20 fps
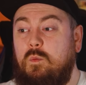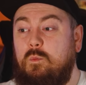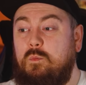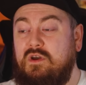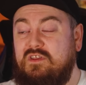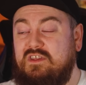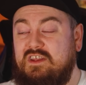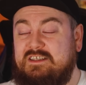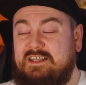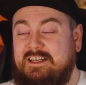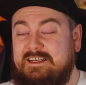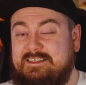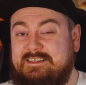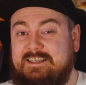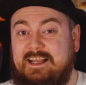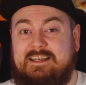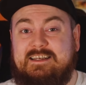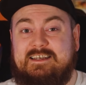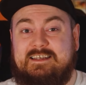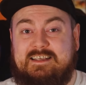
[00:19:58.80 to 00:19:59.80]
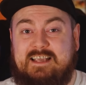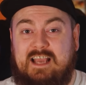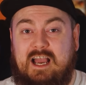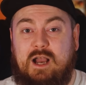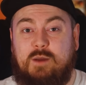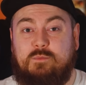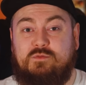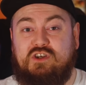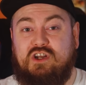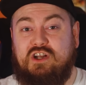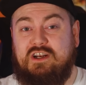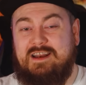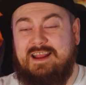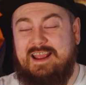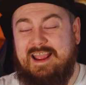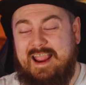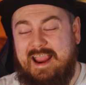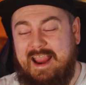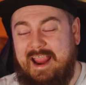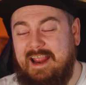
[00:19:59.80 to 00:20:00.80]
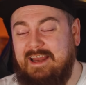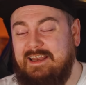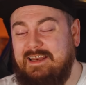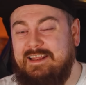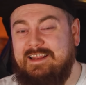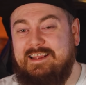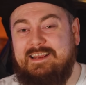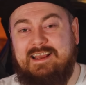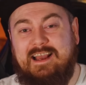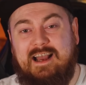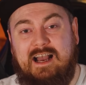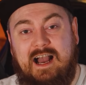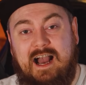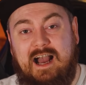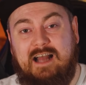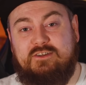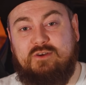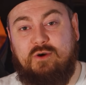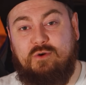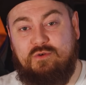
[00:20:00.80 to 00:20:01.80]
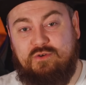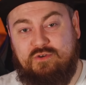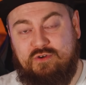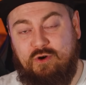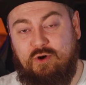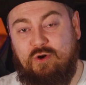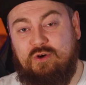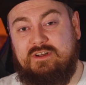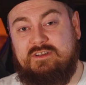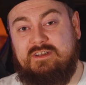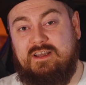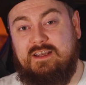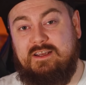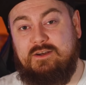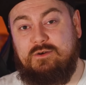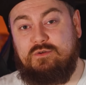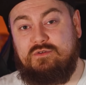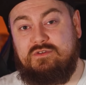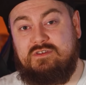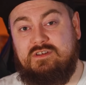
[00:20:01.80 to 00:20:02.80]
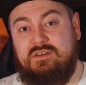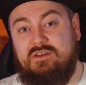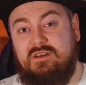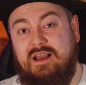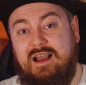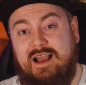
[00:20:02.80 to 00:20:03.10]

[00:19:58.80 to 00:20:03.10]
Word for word: but that it didn't capture any adult crocodiles